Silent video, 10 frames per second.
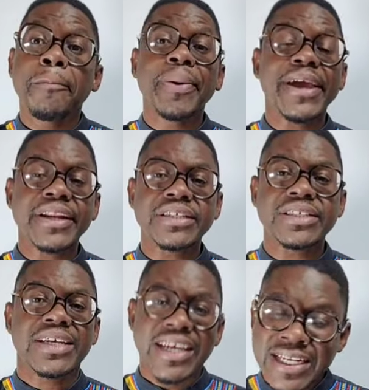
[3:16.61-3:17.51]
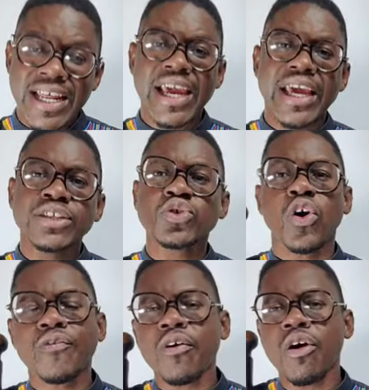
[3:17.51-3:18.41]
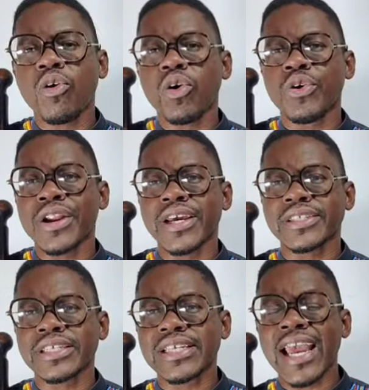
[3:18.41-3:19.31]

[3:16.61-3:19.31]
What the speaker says: perish in the hands of our colonizers.